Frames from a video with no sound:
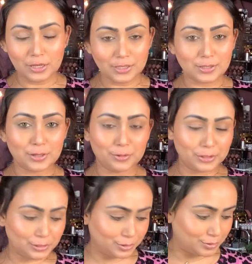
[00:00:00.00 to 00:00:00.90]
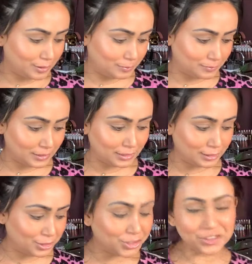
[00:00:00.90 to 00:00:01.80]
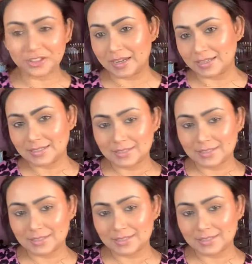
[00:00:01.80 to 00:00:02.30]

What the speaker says: So I wanted to come and show you guys.